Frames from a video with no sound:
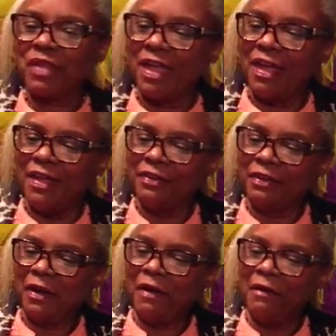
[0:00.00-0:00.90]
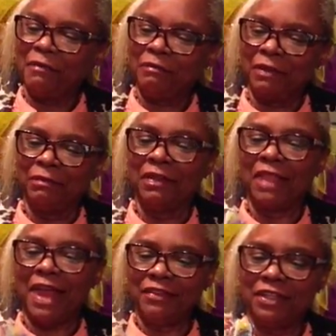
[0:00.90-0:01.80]
And a
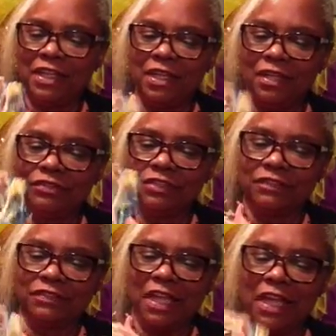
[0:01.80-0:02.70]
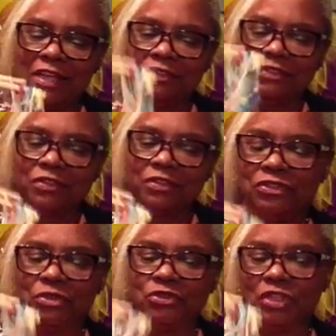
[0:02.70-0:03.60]
lot of the kids, because the ages
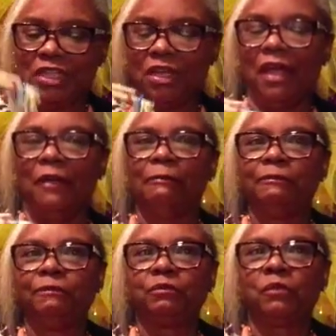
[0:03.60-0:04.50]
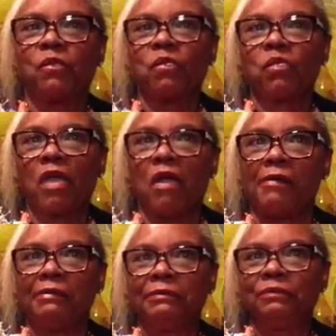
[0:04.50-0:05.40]
usually like
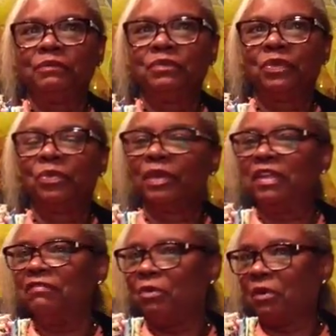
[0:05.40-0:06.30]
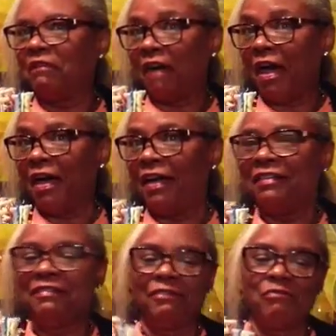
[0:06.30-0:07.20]
3, 4,
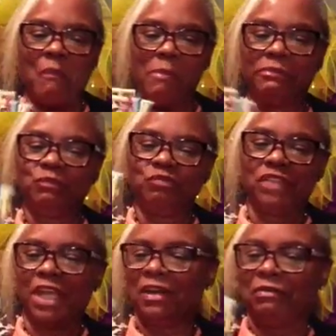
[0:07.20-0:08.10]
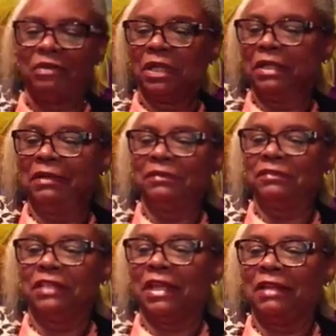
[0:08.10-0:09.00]
5, they don't really
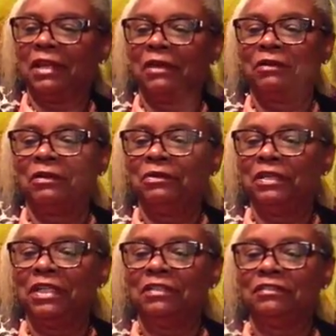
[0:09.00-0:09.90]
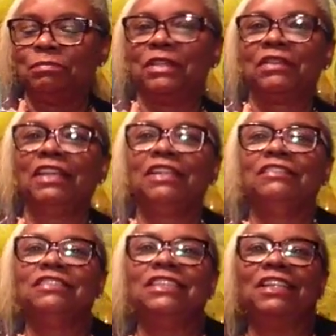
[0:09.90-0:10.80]
understand. They don't know who he is, but they
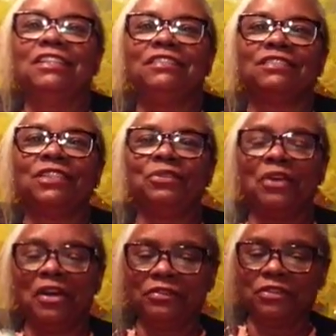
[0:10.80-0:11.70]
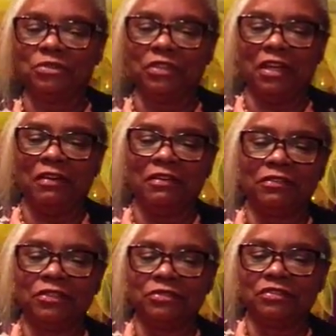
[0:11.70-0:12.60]
could see that it's little cartoon
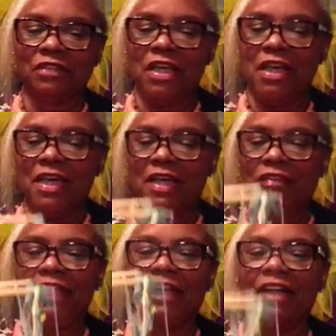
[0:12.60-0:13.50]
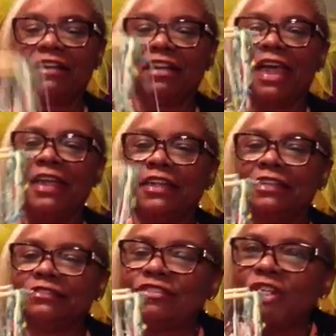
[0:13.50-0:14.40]
characters, and they kind of like
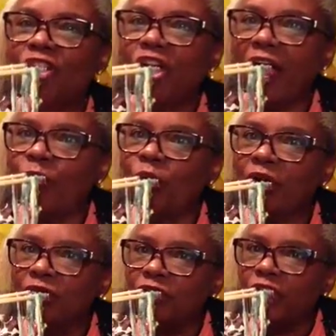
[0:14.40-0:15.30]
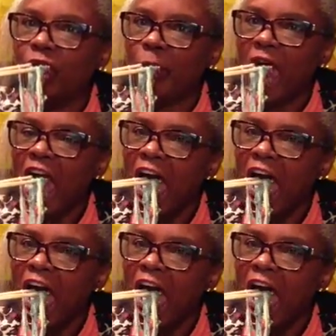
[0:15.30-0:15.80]
it. So I wear it for them.